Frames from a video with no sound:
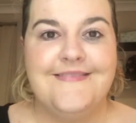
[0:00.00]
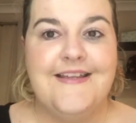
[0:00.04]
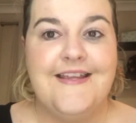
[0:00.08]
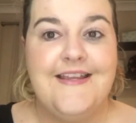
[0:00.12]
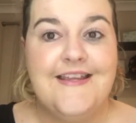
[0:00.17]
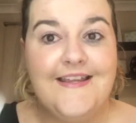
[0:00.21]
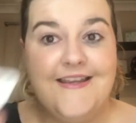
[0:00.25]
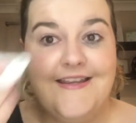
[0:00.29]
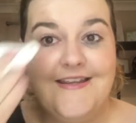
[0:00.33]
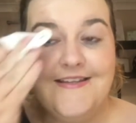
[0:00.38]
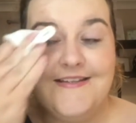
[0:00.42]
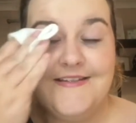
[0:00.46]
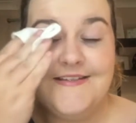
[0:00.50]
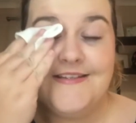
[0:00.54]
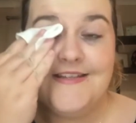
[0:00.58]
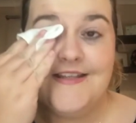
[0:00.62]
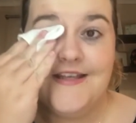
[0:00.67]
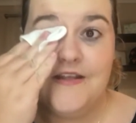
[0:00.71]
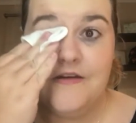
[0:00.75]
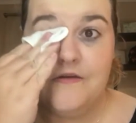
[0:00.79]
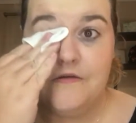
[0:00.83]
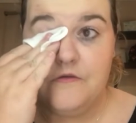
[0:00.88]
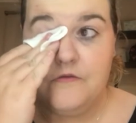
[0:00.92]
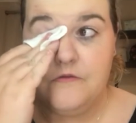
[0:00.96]
is
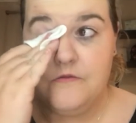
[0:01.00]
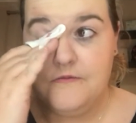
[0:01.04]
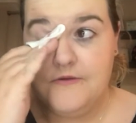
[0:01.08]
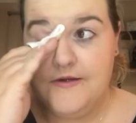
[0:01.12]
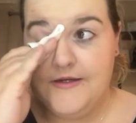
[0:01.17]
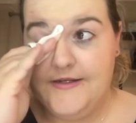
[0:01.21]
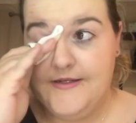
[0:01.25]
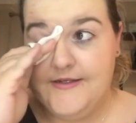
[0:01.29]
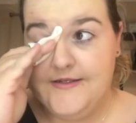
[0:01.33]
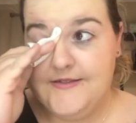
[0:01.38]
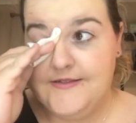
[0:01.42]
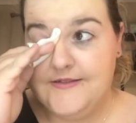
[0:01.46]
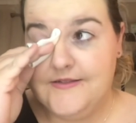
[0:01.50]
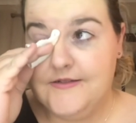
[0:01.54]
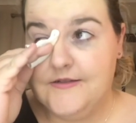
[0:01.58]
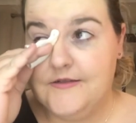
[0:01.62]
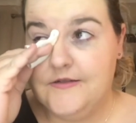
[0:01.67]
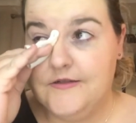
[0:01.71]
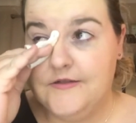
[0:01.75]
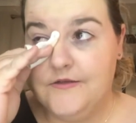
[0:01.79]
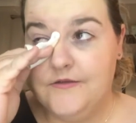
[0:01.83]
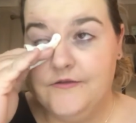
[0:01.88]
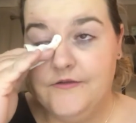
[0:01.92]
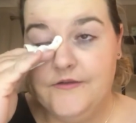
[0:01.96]
that always
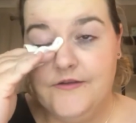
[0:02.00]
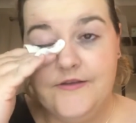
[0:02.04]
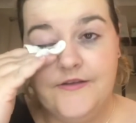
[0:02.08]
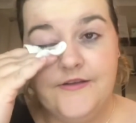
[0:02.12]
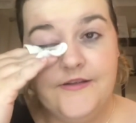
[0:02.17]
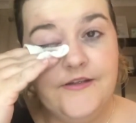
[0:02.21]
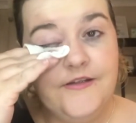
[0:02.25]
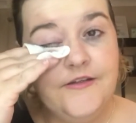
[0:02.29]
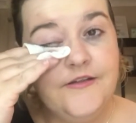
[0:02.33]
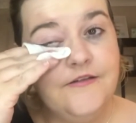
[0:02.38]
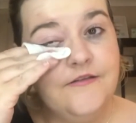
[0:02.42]
a good thing?